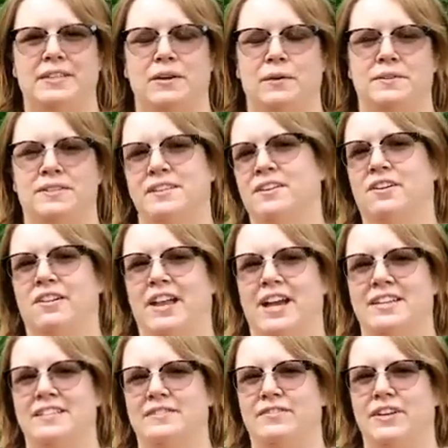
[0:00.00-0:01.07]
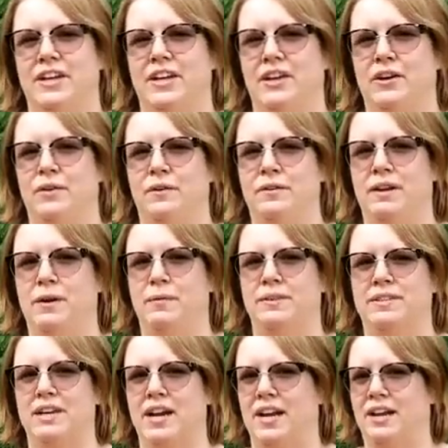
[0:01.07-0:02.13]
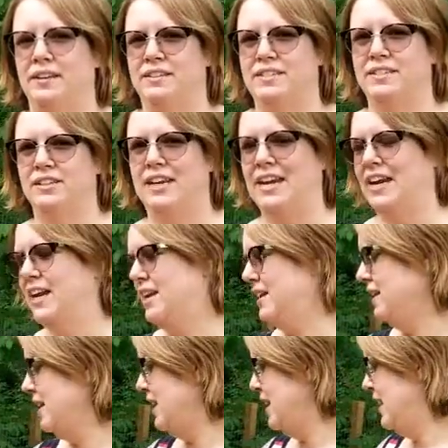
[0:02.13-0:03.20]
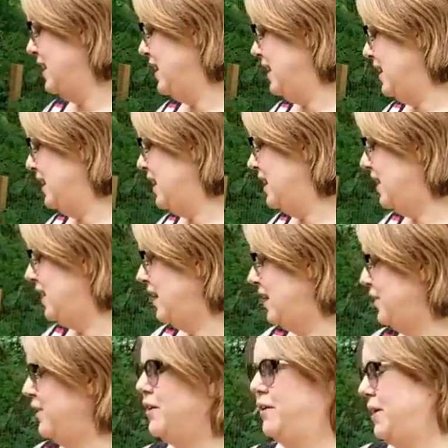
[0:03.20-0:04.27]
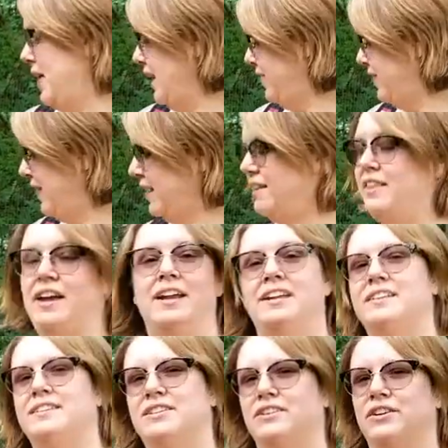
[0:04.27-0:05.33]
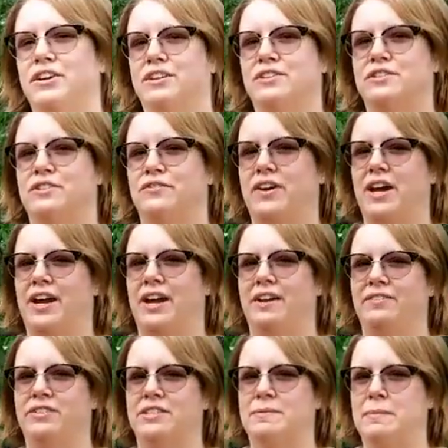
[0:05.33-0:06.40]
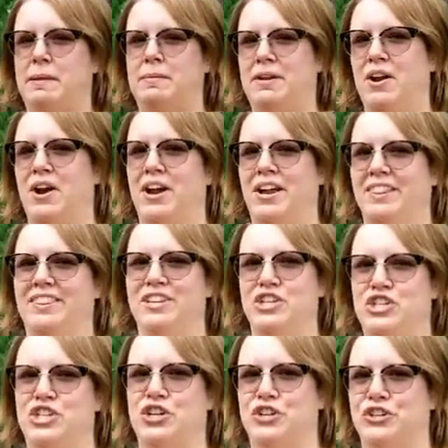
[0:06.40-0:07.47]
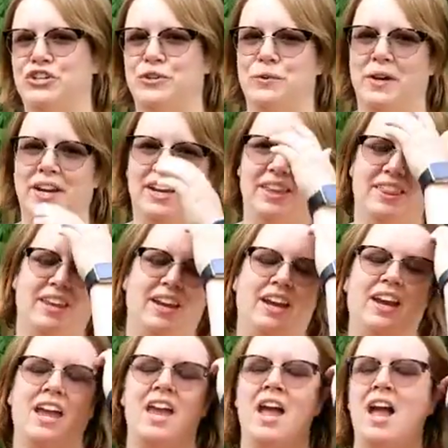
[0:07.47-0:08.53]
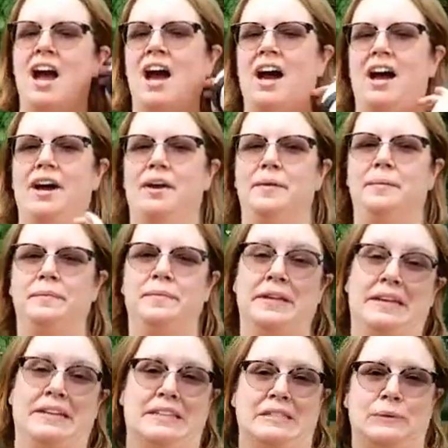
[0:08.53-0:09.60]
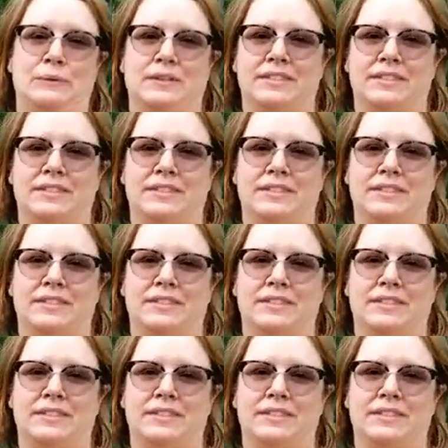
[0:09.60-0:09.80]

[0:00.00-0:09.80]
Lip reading: ago was in our last video. It was kind of still kicking. I don't know. I think that it's still going to survive, just maybe not this year do anything. So we'll